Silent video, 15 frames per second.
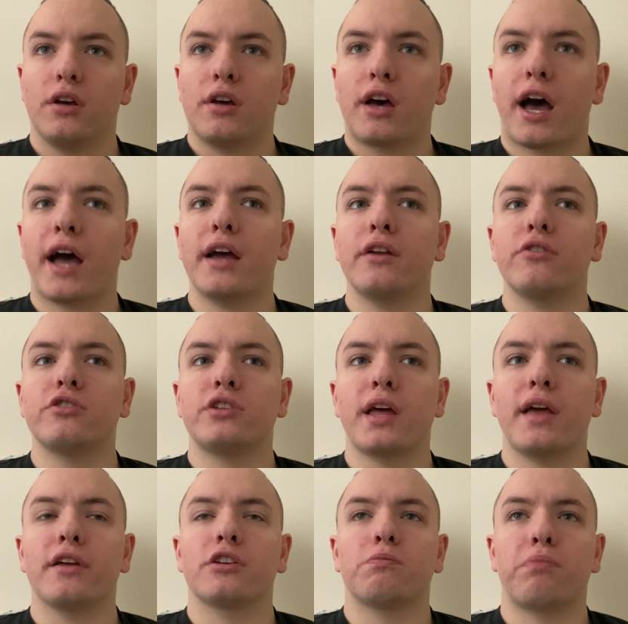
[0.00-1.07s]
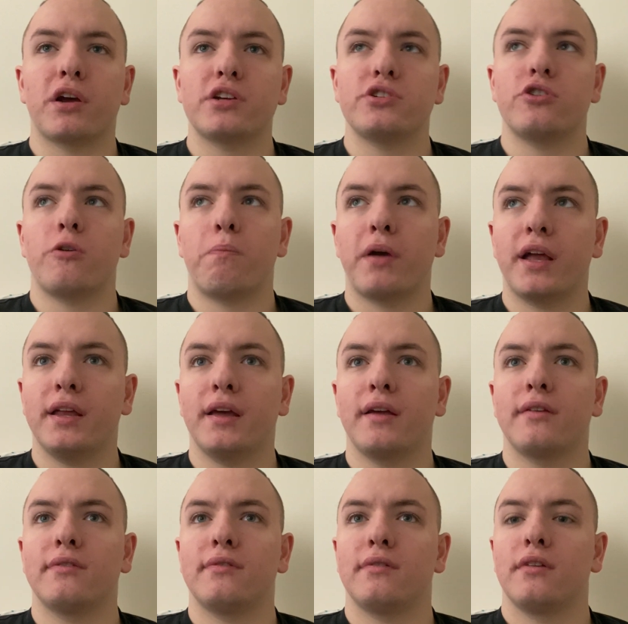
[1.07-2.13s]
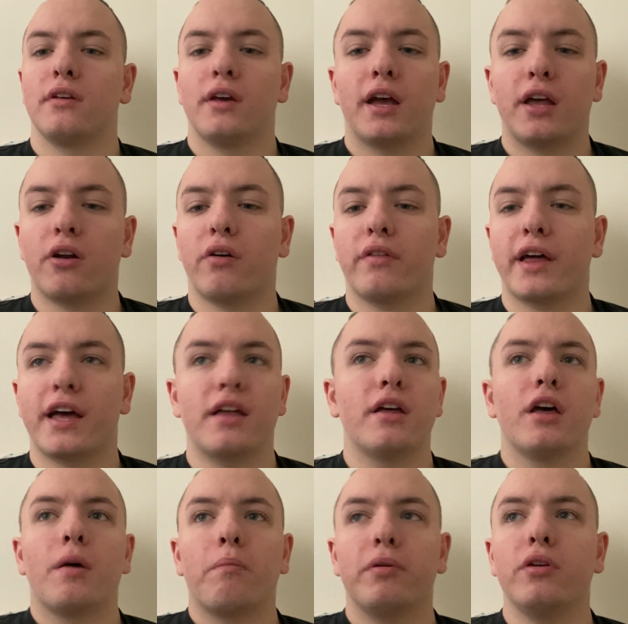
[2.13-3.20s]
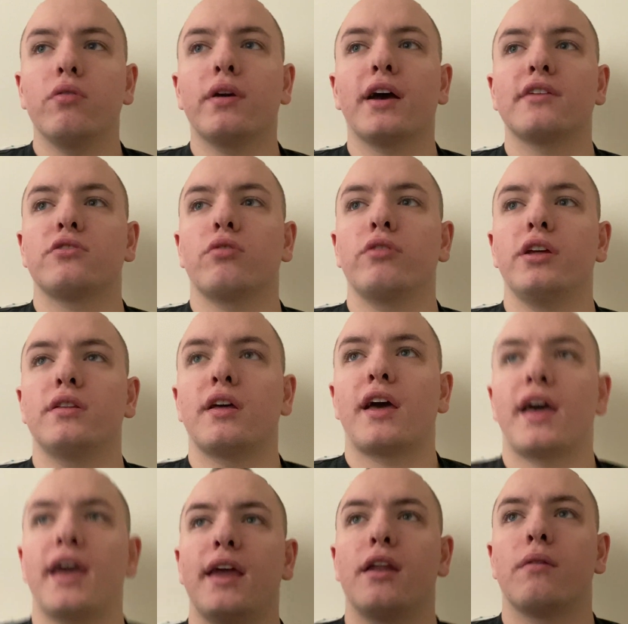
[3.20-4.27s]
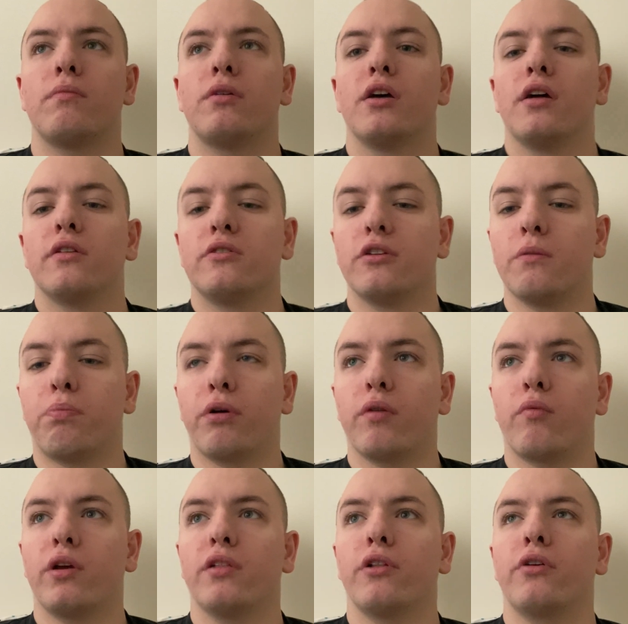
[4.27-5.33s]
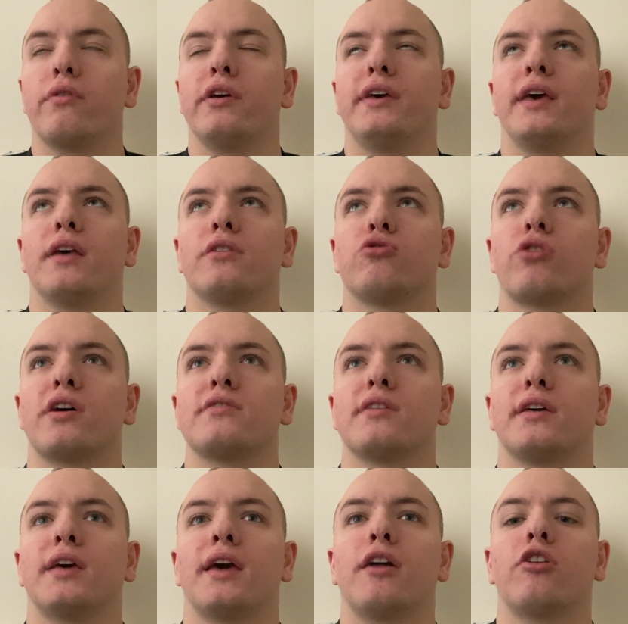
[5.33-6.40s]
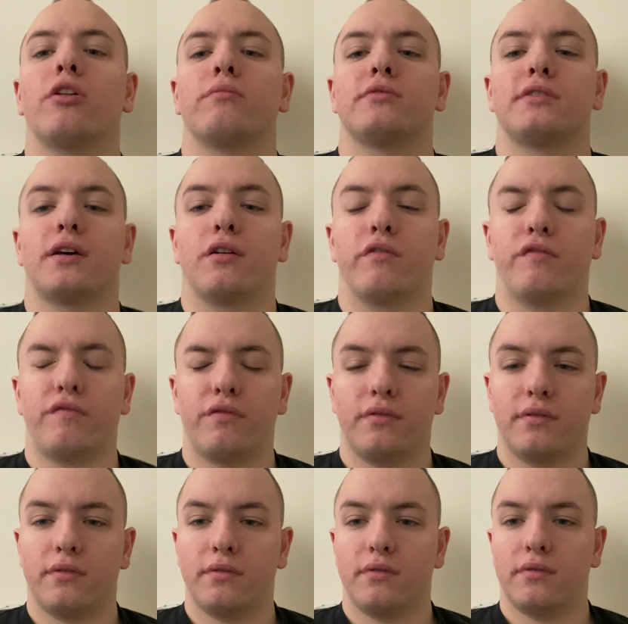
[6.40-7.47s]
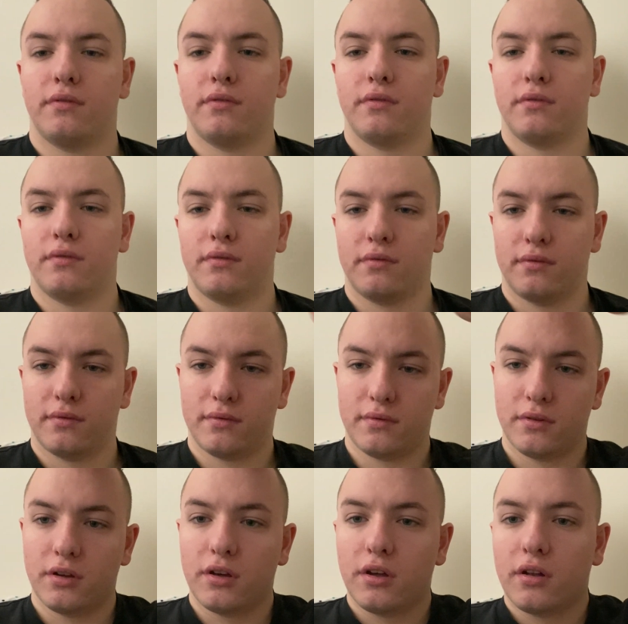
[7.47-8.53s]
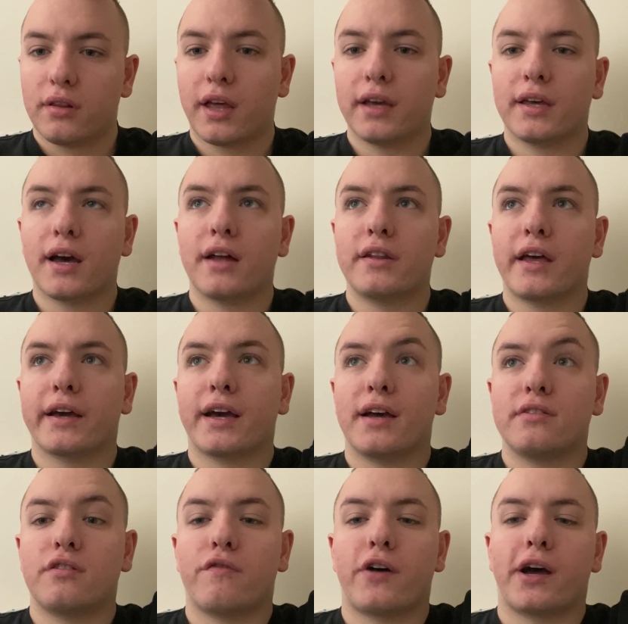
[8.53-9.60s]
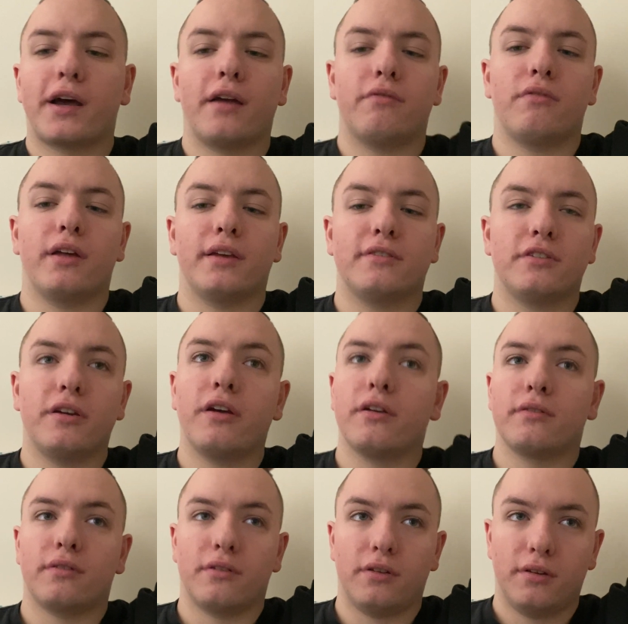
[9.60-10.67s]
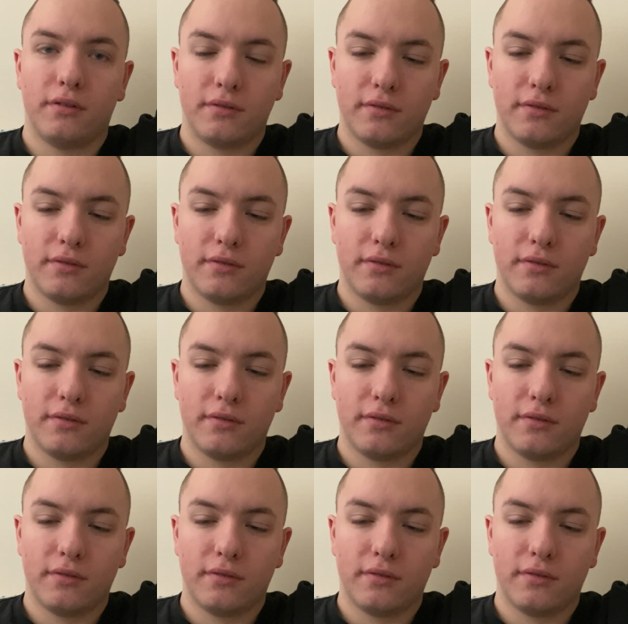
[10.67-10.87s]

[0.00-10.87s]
I understand expressing your opinions and all that, but you guys don't need to hate him to the point where he literally tries to kill himself. Thank God that guy survived. Like, seriously.